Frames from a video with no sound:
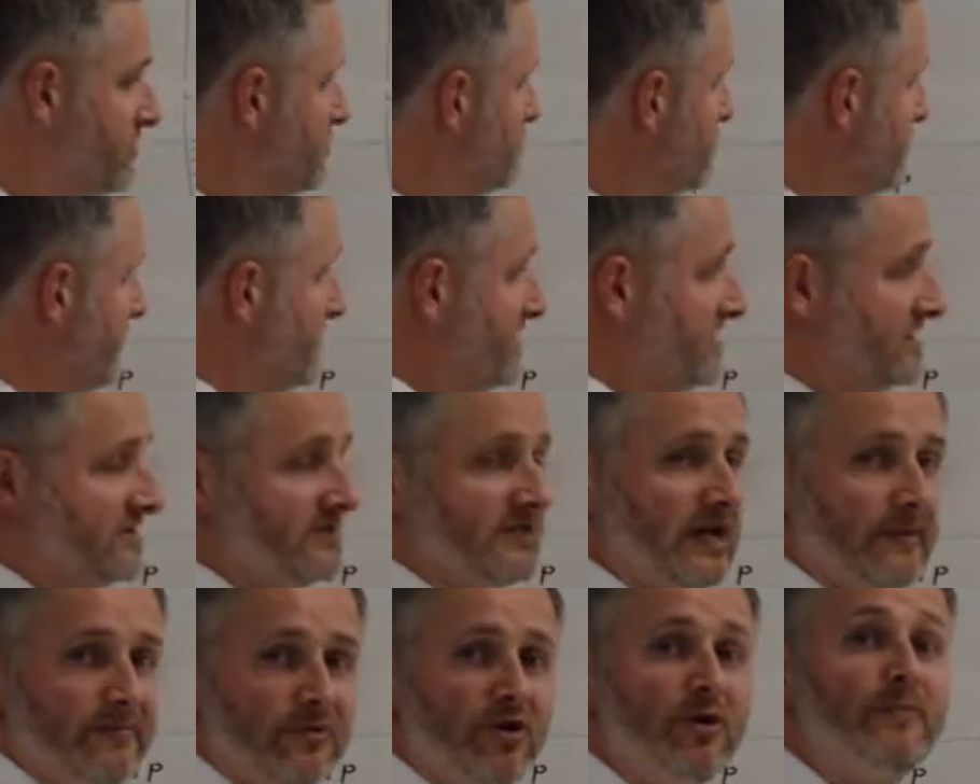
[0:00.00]
So if it's a
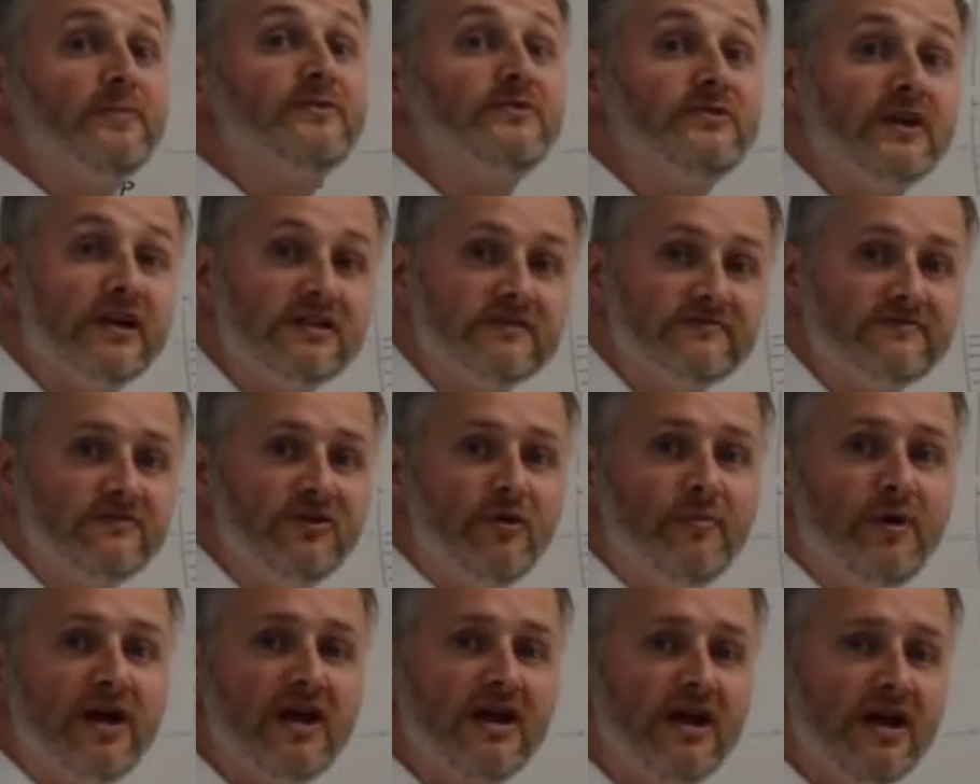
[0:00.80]
step up
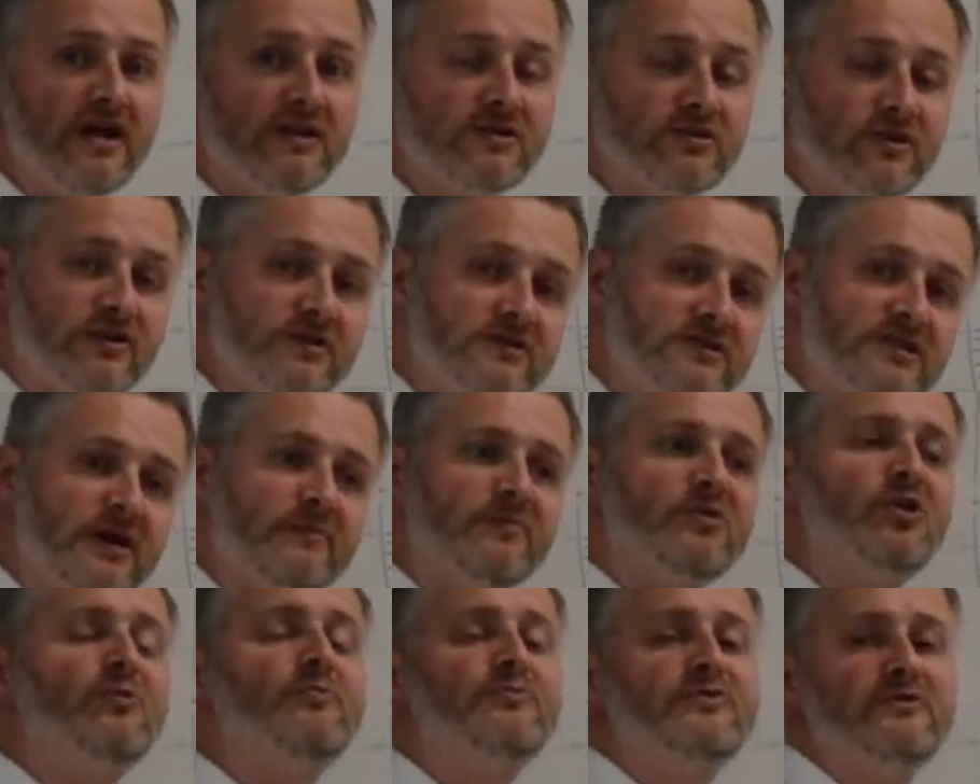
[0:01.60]
transformer, it's going to step
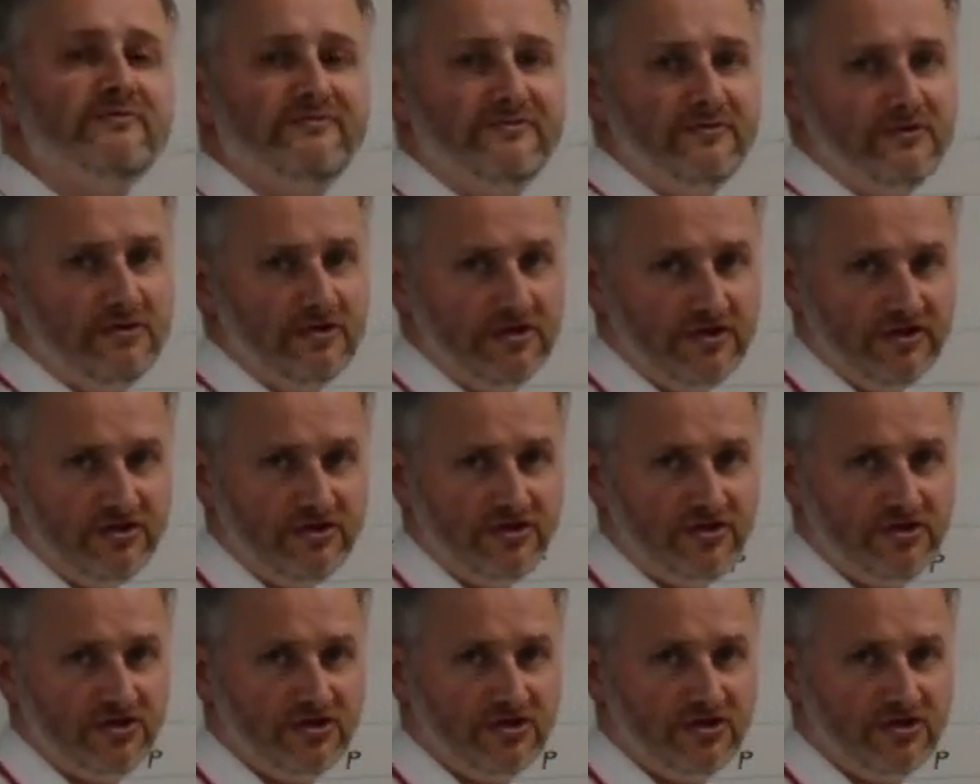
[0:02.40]
up the voltage.